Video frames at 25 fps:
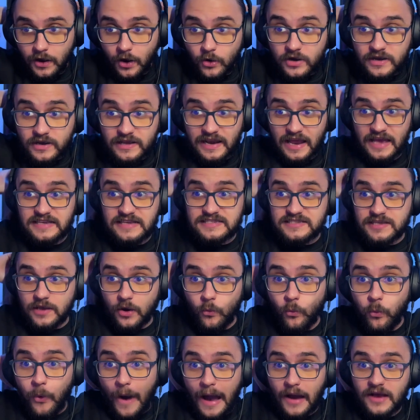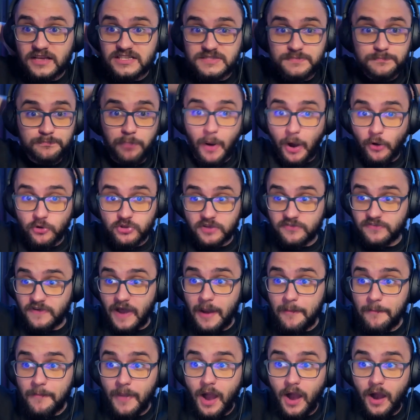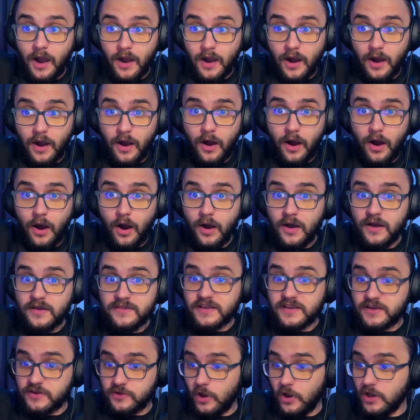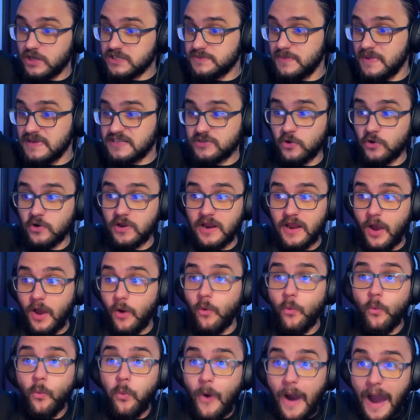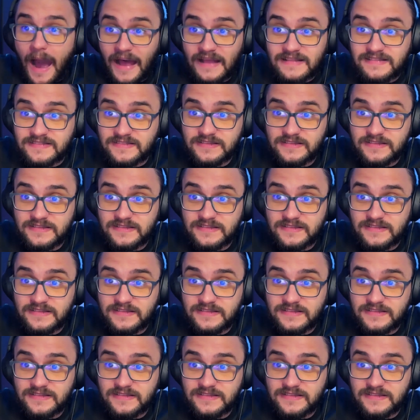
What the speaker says: Glace... What? Both of them? Necrozmas, Ogre... What?